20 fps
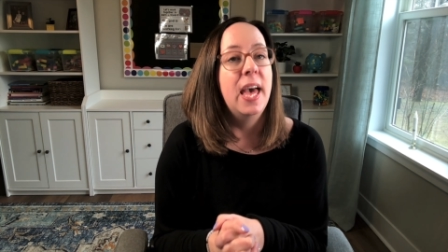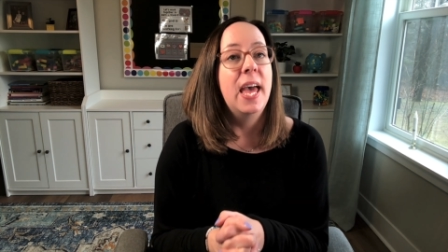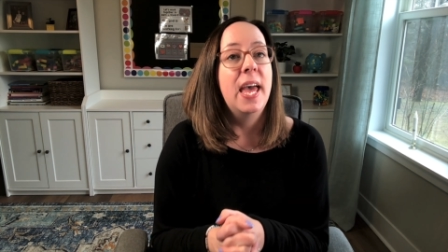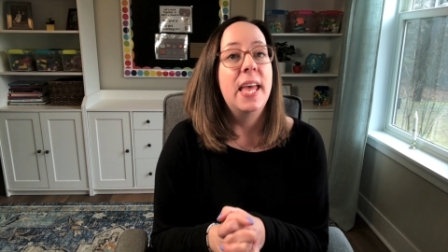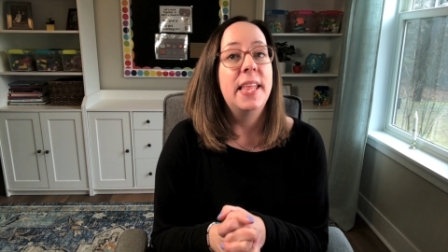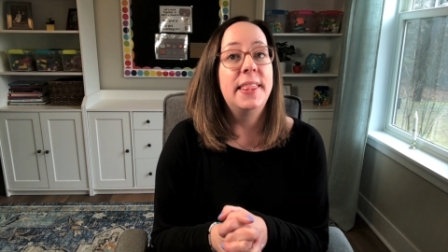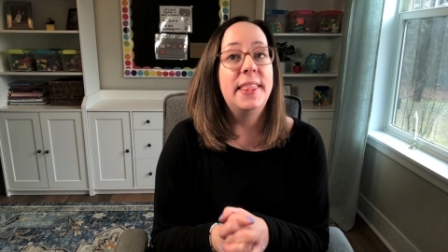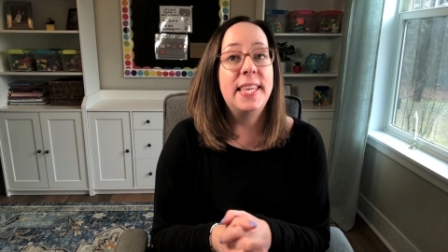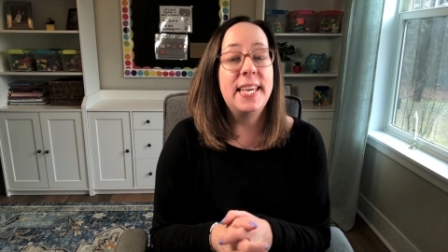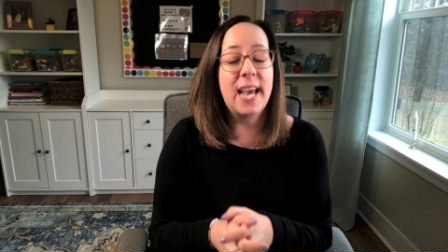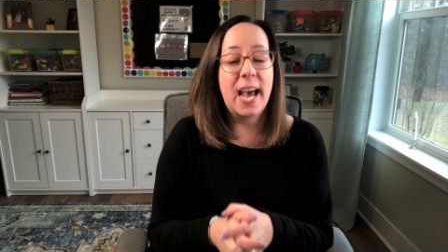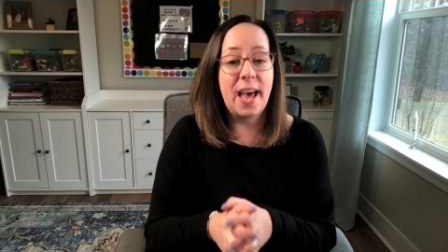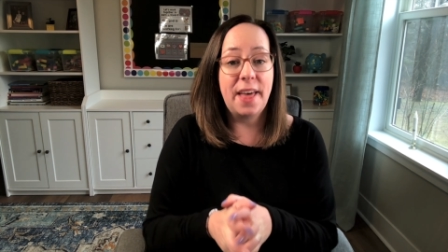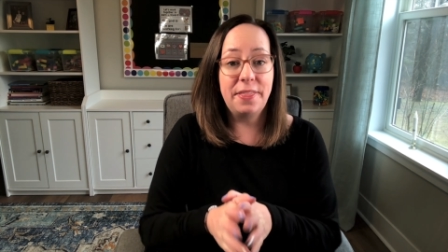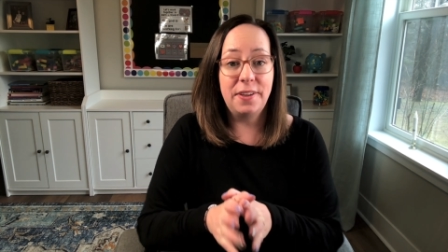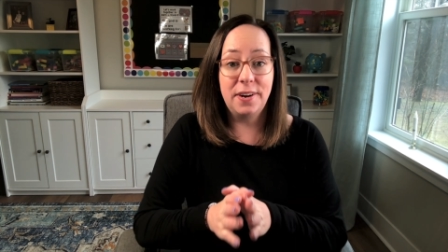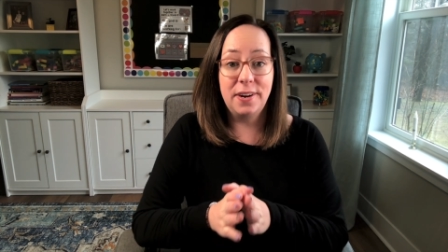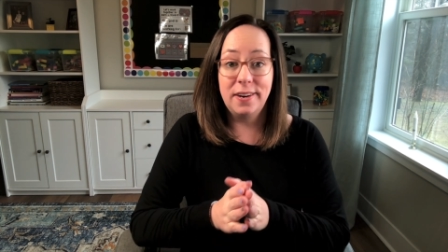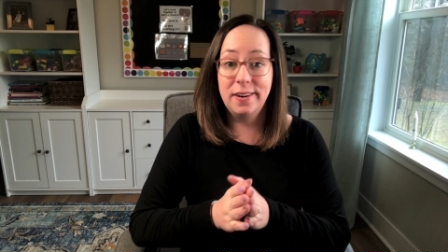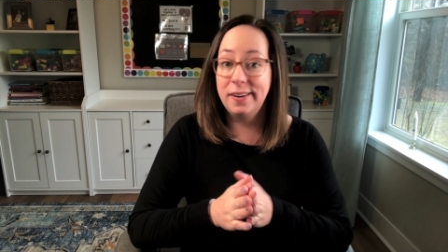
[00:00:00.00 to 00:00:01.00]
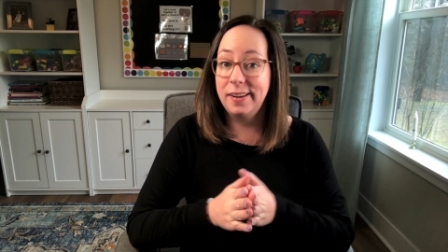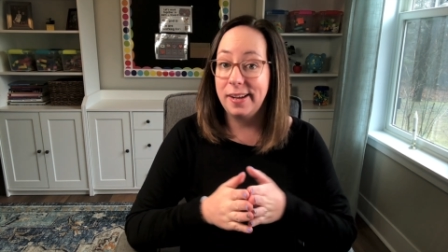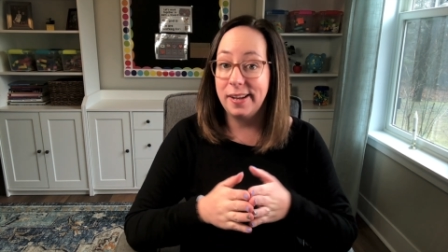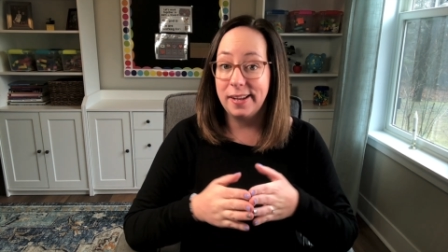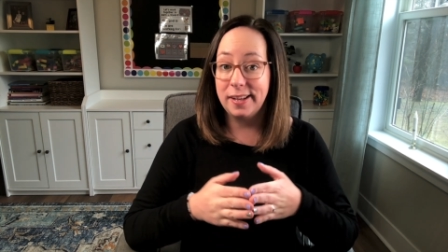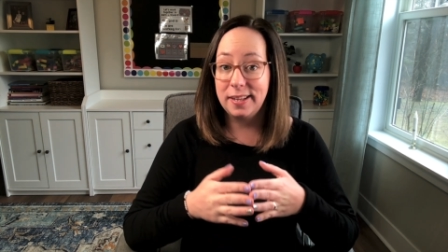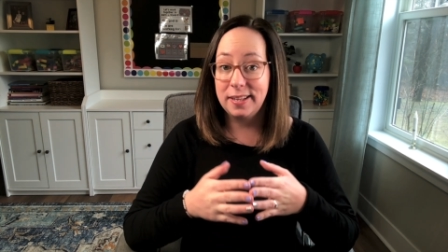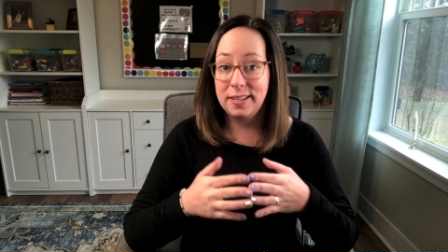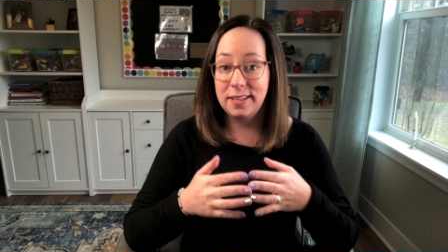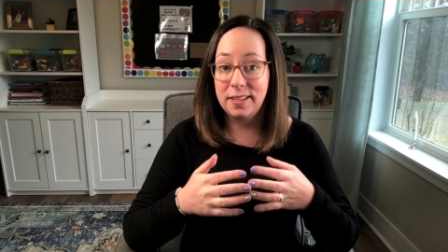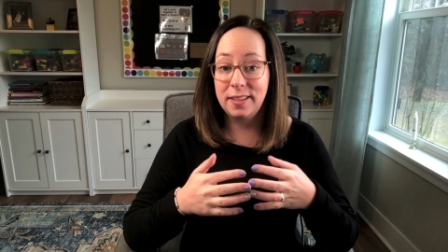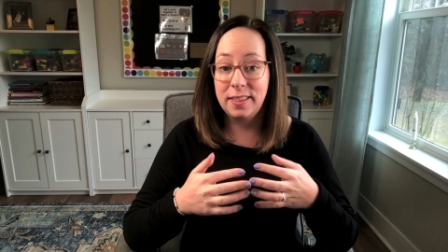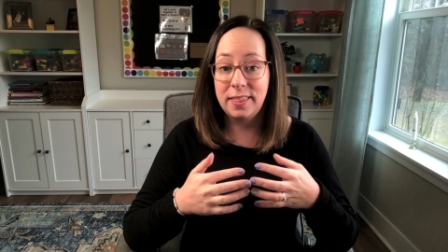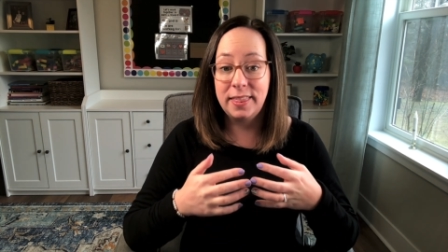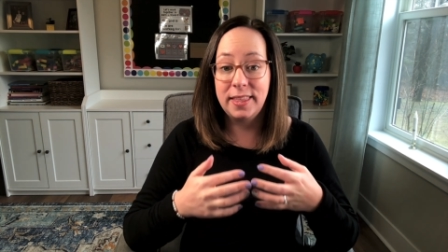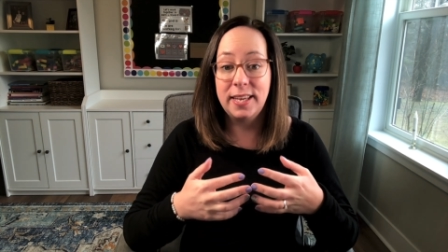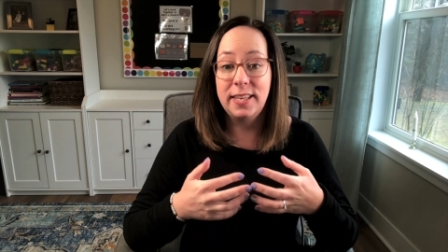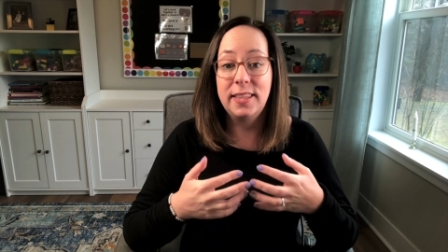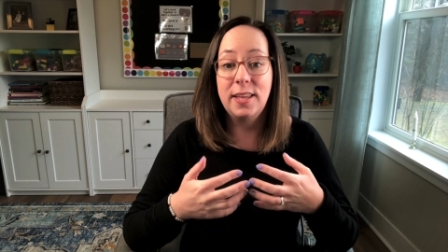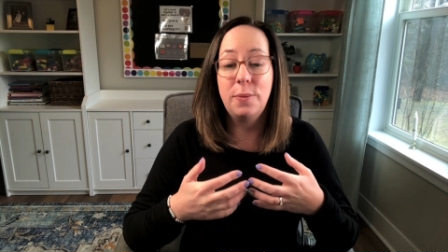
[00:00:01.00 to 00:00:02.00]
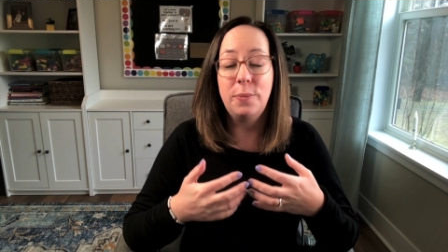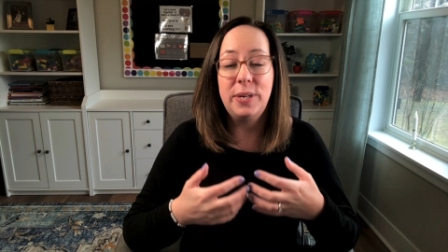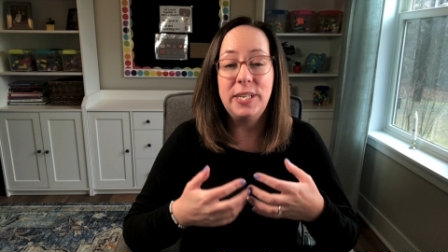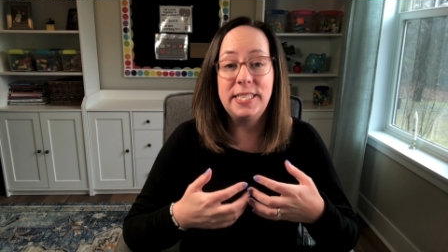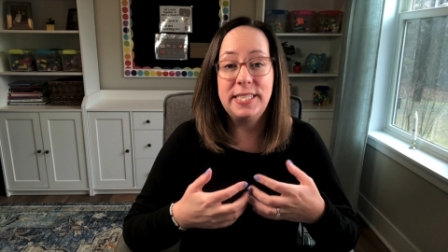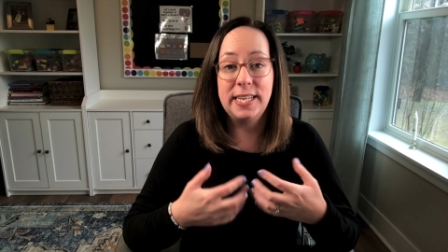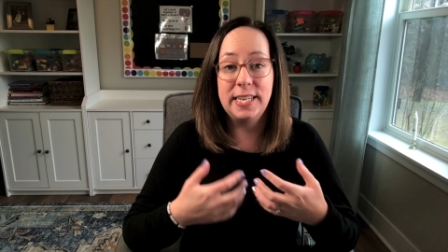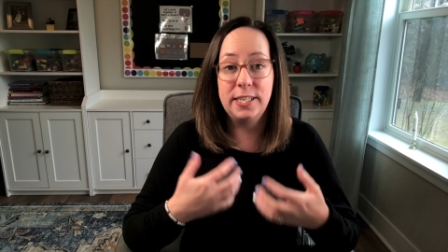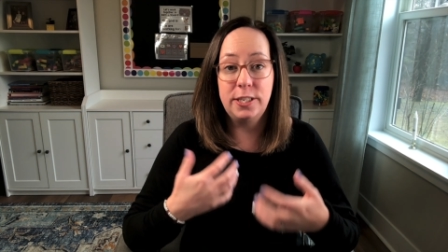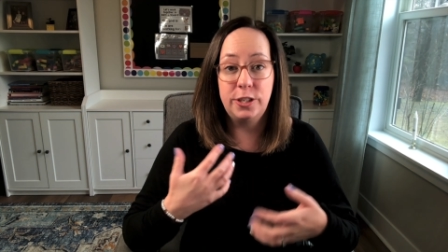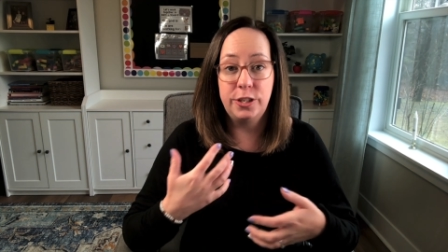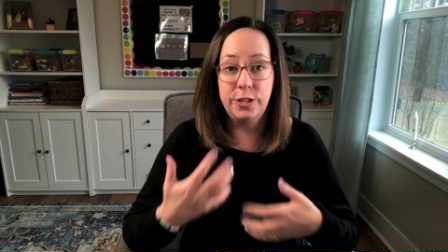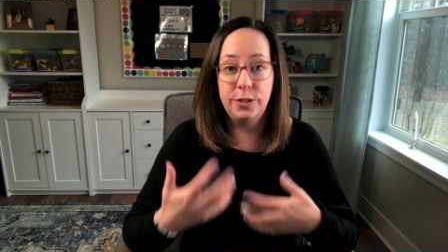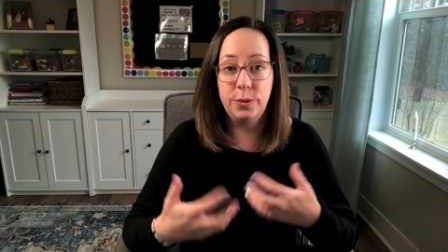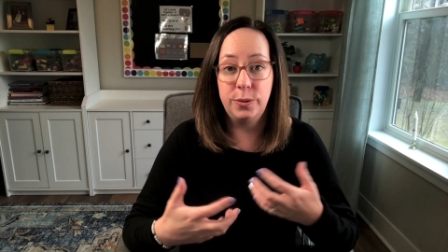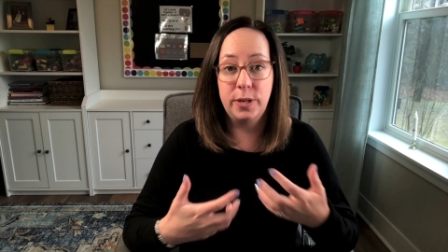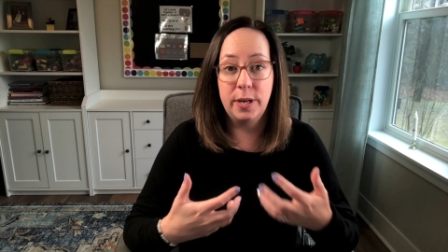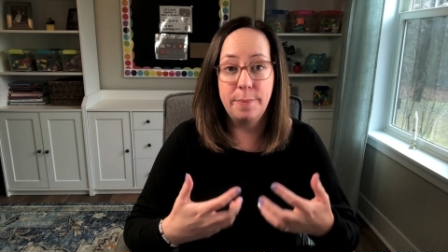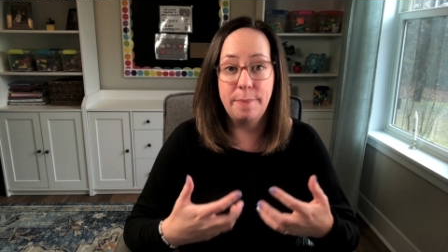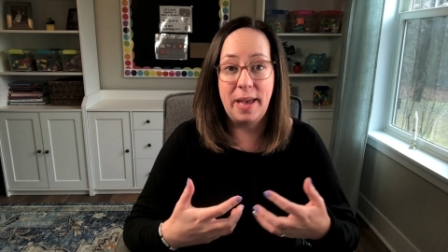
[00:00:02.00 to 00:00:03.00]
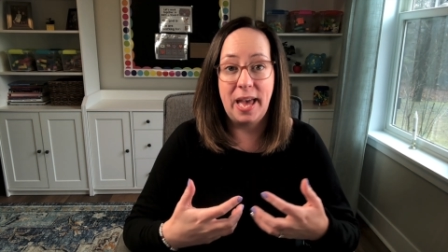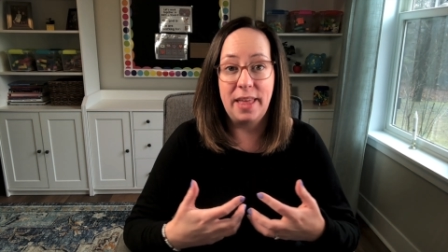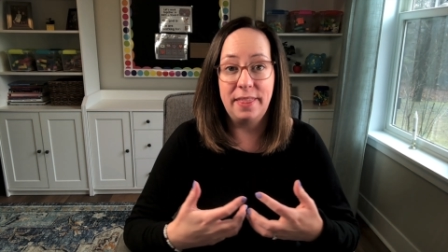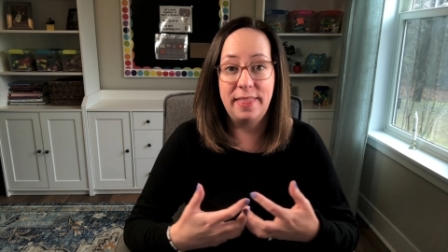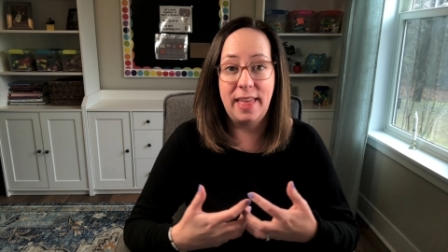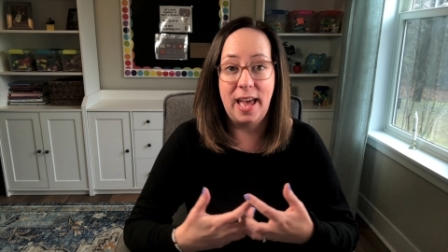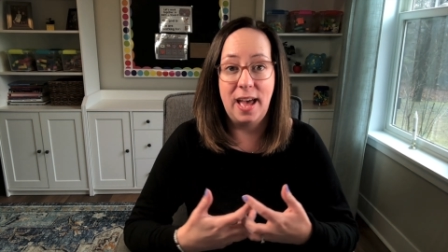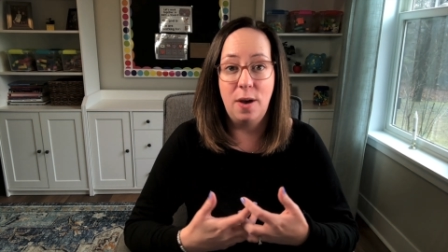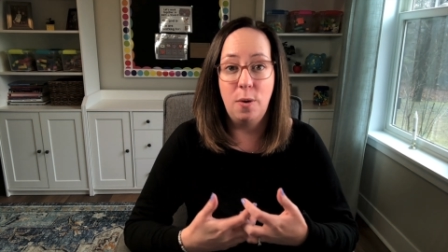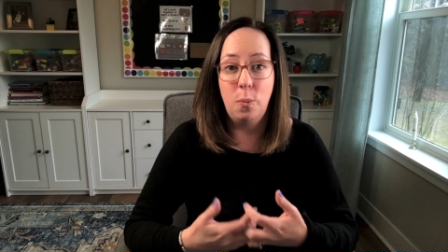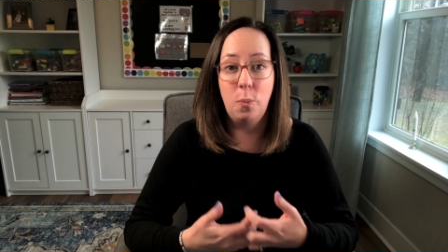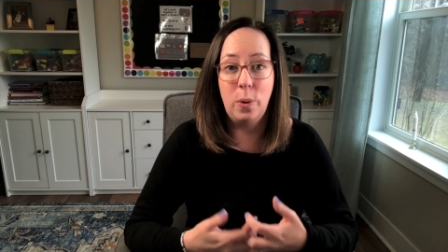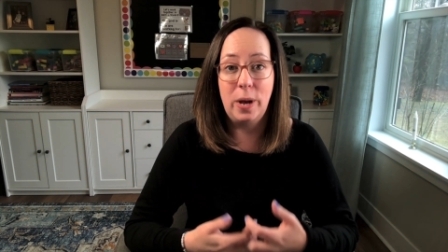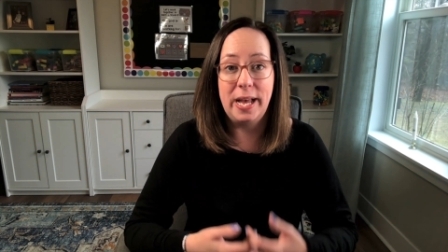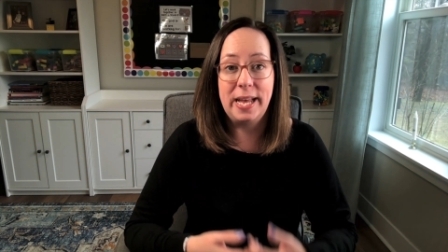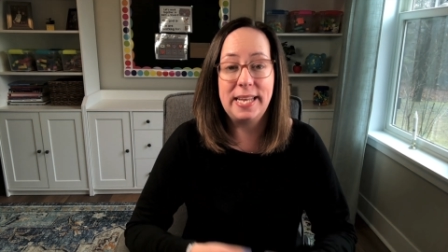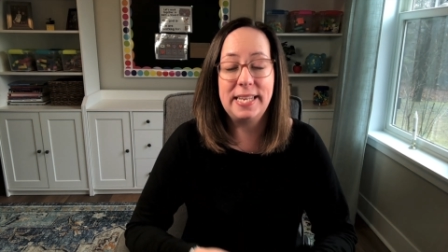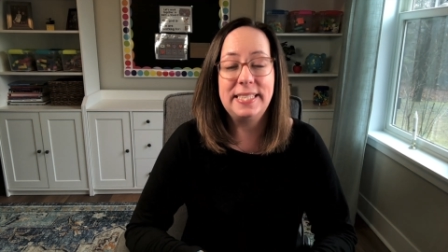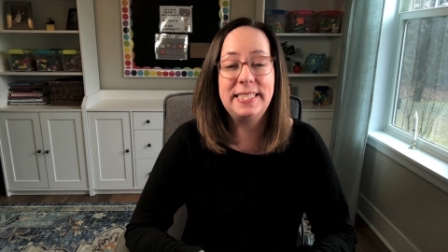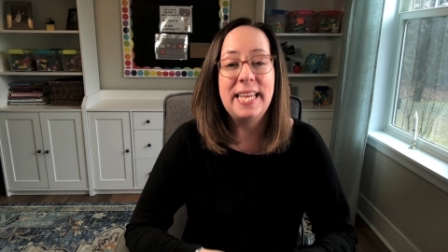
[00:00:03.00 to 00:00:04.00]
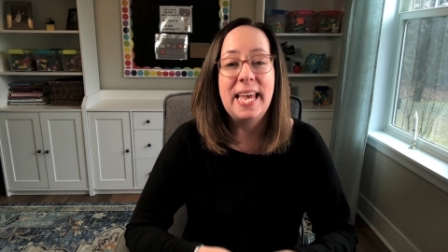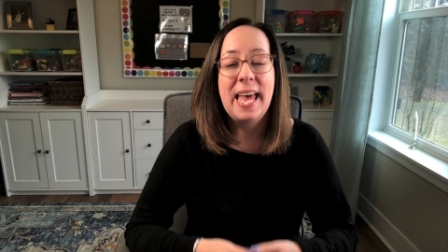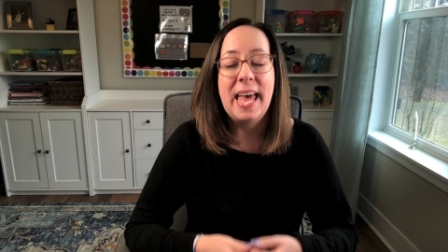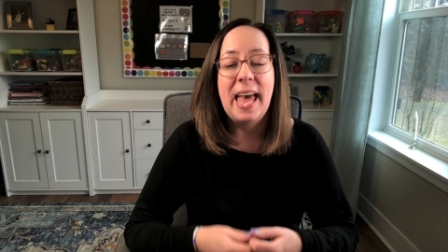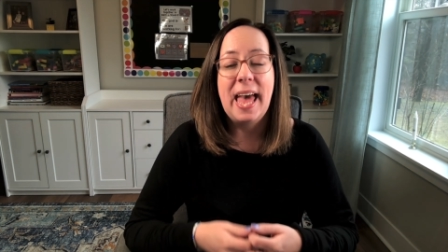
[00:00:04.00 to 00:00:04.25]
The other thing that we did to combat that was